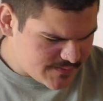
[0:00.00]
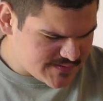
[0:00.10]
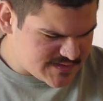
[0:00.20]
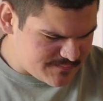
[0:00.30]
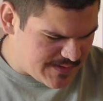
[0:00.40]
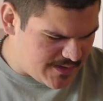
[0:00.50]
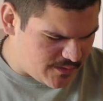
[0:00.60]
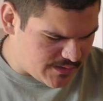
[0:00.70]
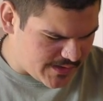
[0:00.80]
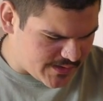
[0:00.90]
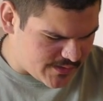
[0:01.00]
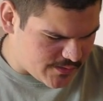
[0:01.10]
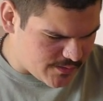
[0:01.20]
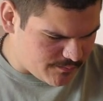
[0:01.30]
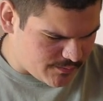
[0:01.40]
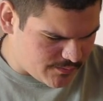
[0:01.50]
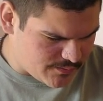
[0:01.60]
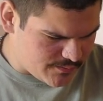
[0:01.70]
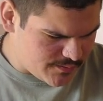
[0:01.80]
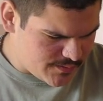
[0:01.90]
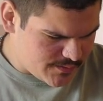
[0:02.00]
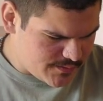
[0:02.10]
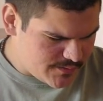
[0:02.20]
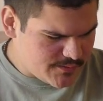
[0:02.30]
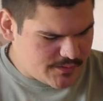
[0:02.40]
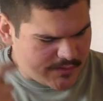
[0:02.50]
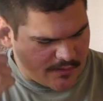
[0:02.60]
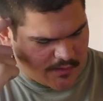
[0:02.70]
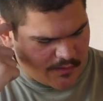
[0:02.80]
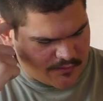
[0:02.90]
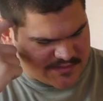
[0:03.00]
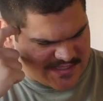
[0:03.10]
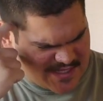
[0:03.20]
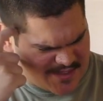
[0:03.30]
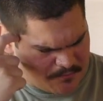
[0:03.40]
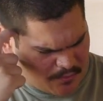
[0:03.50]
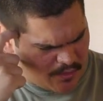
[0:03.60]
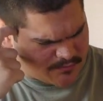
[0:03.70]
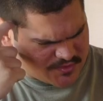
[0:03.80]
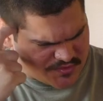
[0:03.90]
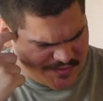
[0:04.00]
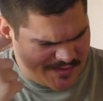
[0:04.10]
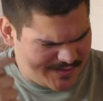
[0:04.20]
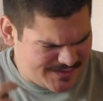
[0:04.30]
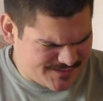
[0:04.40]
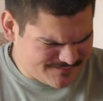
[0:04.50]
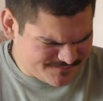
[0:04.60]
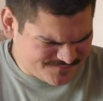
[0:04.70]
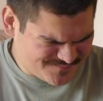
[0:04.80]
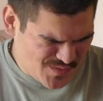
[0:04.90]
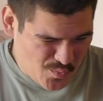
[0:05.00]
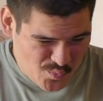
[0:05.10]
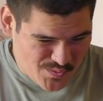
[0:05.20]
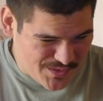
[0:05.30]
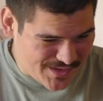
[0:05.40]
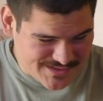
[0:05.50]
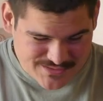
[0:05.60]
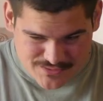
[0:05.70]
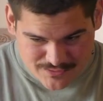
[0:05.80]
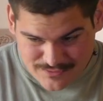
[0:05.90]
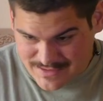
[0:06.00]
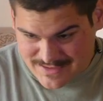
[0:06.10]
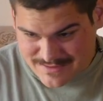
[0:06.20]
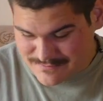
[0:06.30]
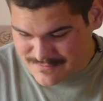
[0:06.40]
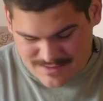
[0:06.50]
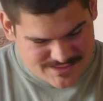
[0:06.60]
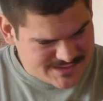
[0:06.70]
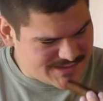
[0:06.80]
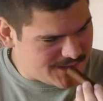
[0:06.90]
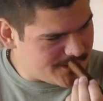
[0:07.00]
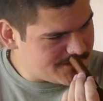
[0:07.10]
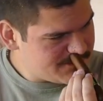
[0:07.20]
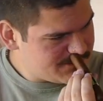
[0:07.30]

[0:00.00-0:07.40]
Smell like an herbal, coastline, palm tree, wood. So, like, not cedar.